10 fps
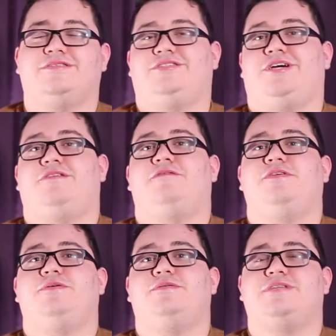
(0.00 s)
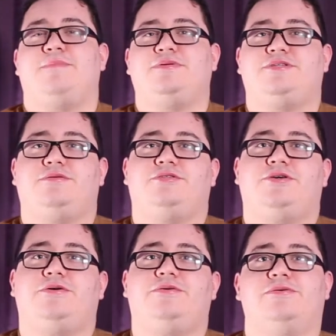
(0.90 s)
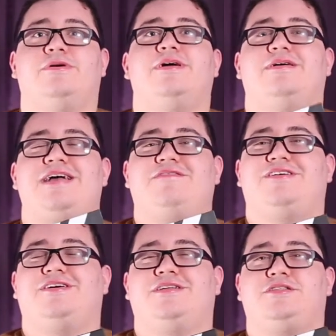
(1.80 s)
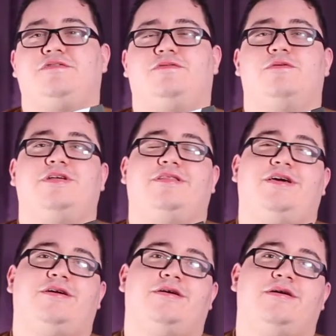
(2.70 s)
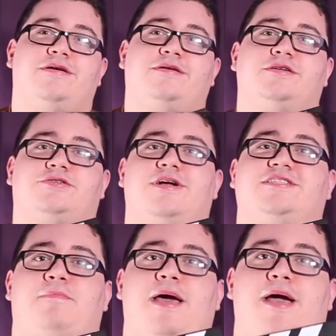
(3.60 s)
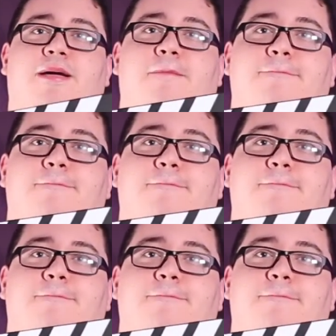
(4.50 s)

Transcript: John Reviews, Episode 2, Evergoods 40-liter transit bag.